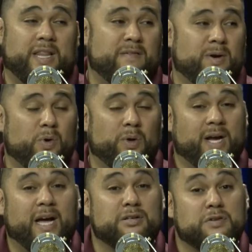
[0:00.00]
they've been
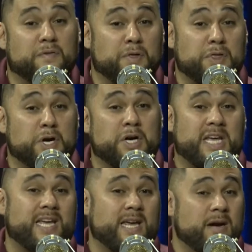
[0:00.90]
holding on to for 30
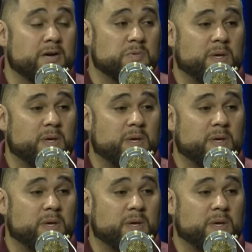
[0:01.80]
years